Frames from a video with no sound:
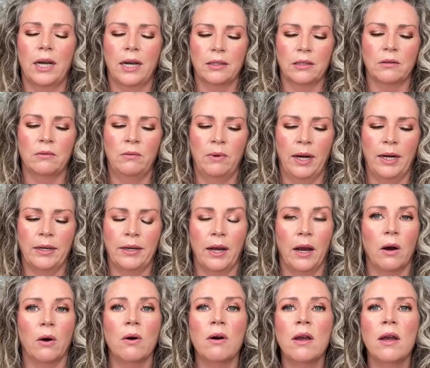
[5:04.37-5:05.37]
as of right
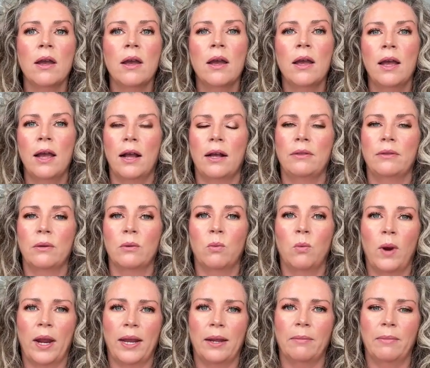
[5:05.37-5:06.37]
now and the
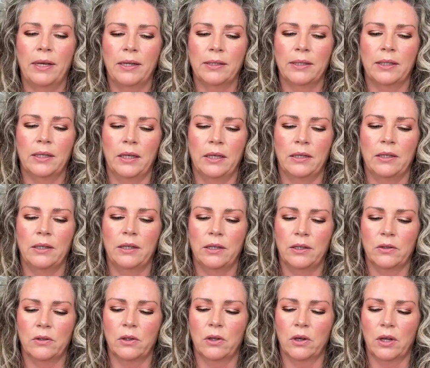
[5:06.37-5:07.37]
way my skin
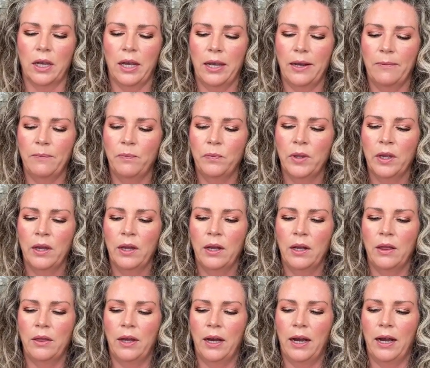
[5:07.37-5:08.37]
is looking
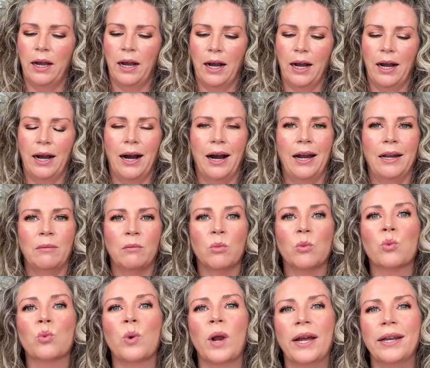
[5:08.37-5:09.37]
that
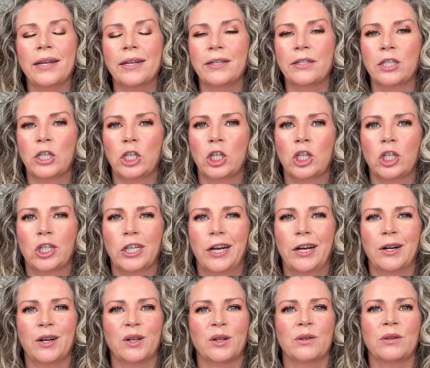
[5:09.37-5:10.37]
I'm ready to
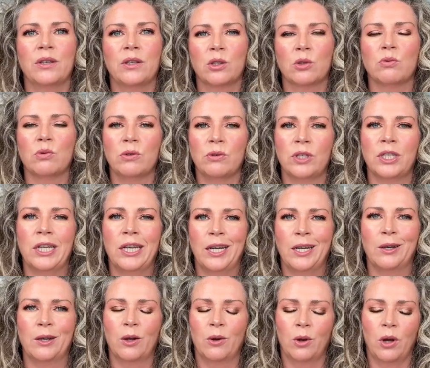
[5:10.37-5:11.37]
share this
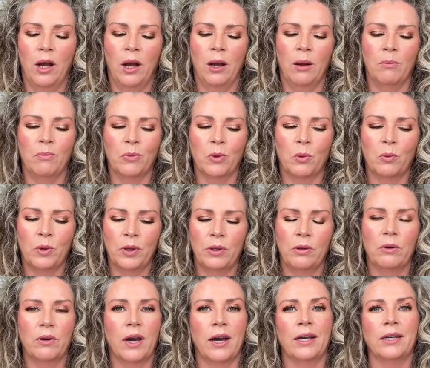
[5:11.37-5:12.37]
routine um, with
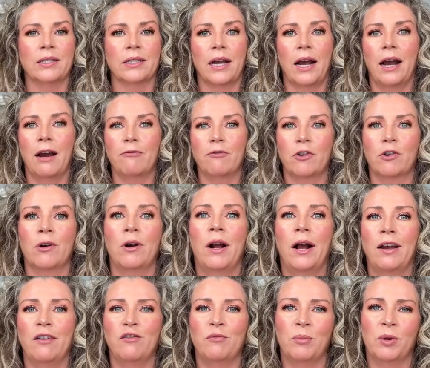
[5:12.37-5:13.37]
you guys after
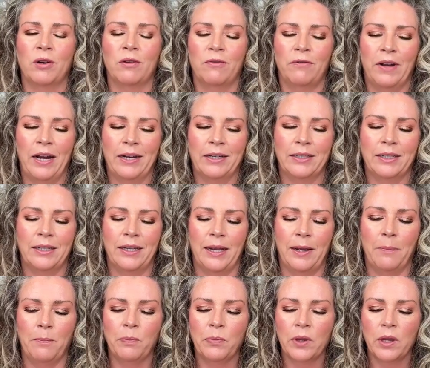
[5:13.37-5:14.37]
I've perfected
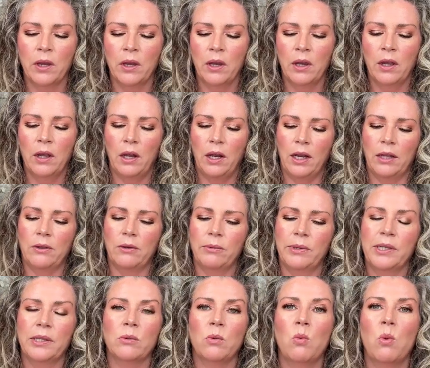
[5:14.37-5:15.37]
it. And the
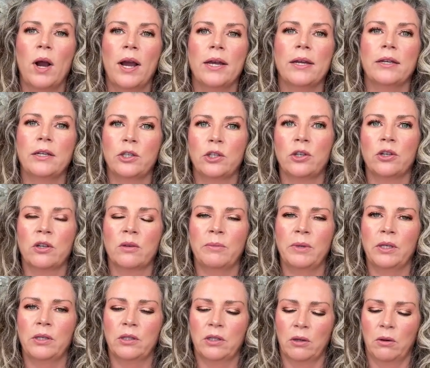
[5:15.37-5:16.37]
reason why it took
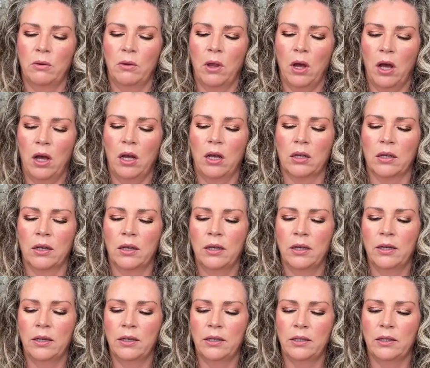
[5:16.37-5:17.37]
me so long
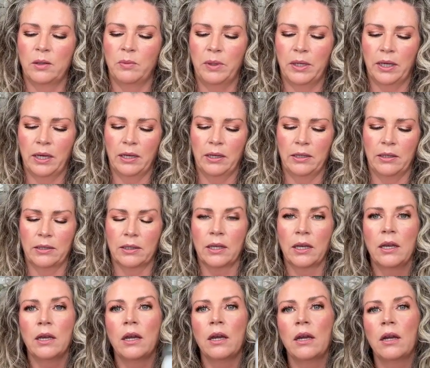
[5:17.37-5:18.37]
is because
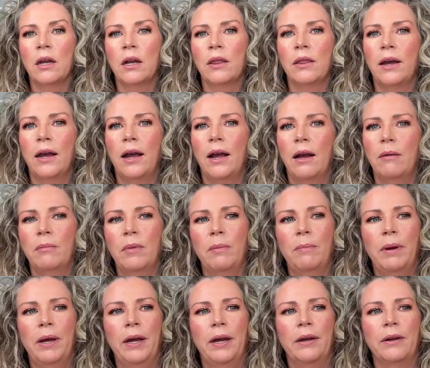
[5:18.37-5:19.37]
the Emma
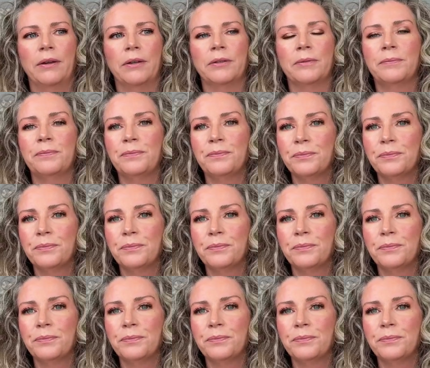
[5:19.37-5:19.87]
Pell